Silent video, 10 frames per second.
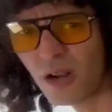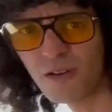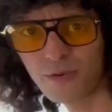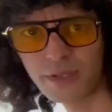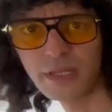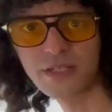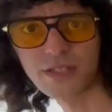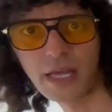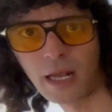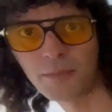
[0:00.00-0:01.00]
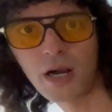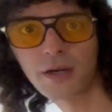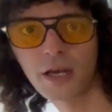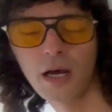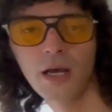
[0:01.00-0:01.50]
off with this, and I'm not
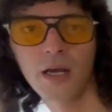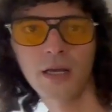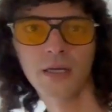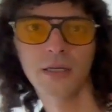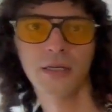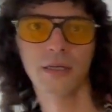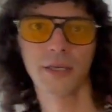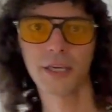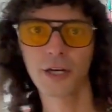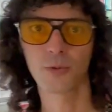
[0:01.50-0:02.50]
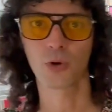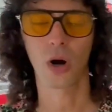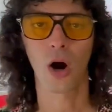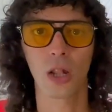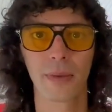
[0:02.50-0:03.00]
gonna, here
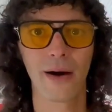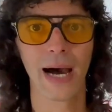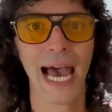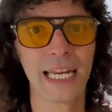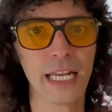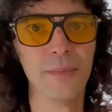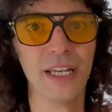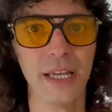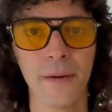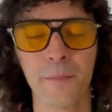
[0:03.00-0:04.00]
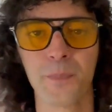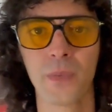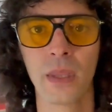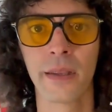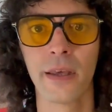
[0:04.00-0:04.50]
we're all about anonymity.
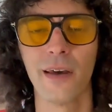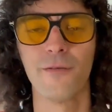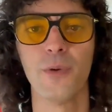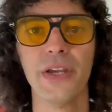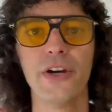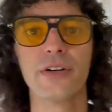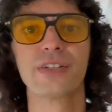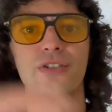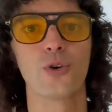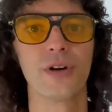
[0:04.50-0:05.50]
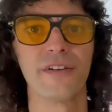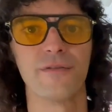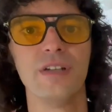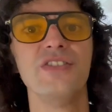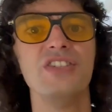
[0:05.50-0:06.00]
If we hear a story, if
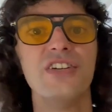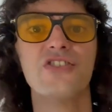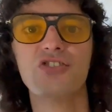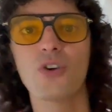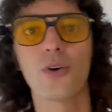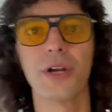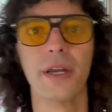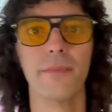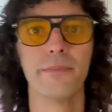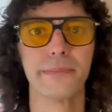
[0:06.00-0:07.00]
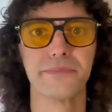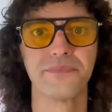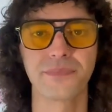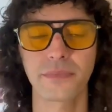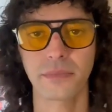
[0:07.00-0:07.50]
we see a story,
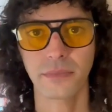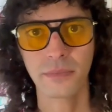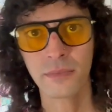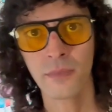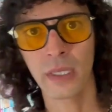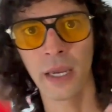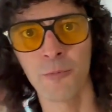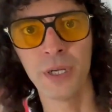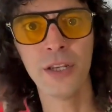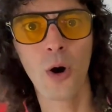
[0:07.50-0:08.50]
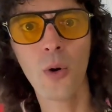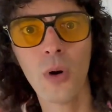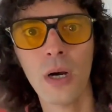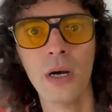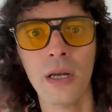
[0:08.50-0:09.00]
and we
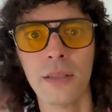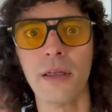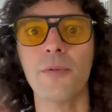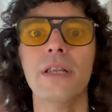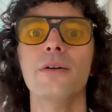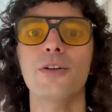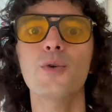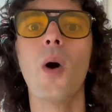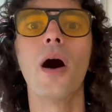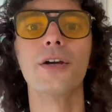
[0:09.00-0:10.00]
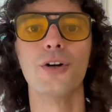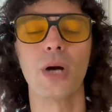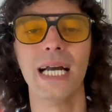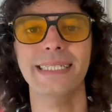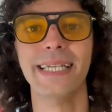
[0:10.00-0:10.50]
know that we, you want
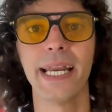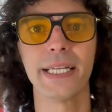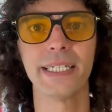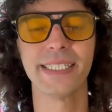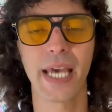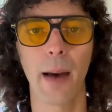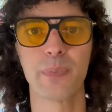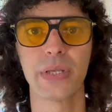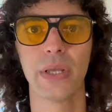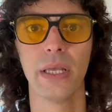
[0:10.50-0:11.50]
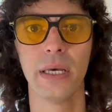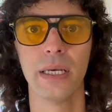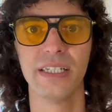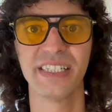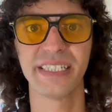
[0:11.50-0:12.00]
your identity kept
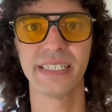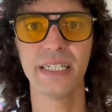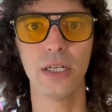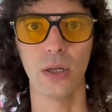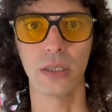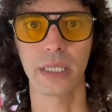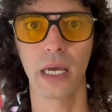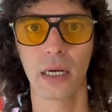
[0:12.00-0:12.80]
sealed,